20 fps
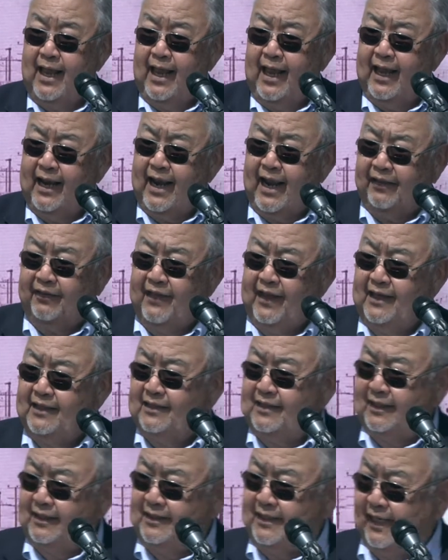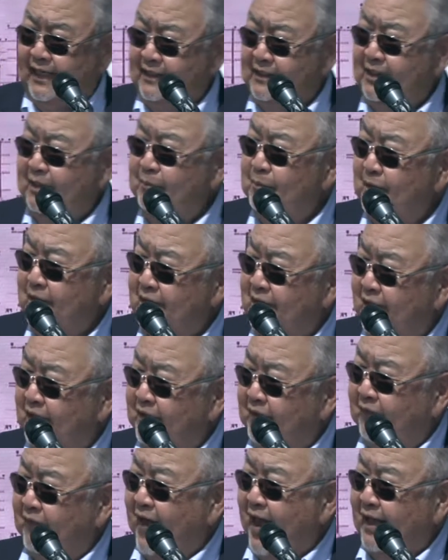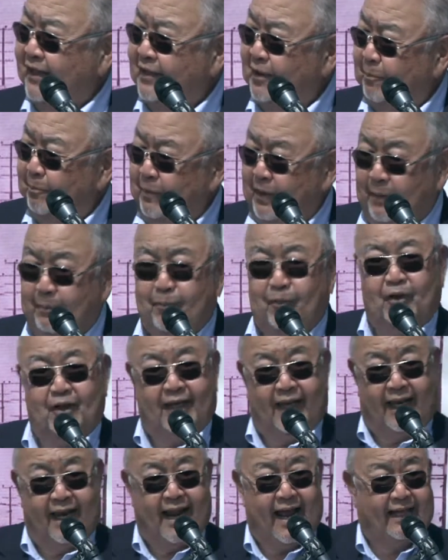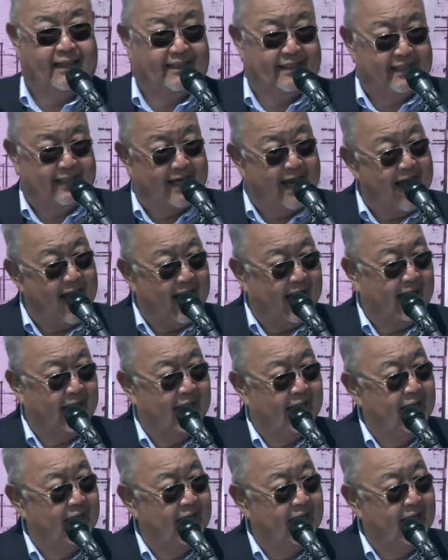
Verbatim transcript: And I think it's a testament to the fact that people cannot deny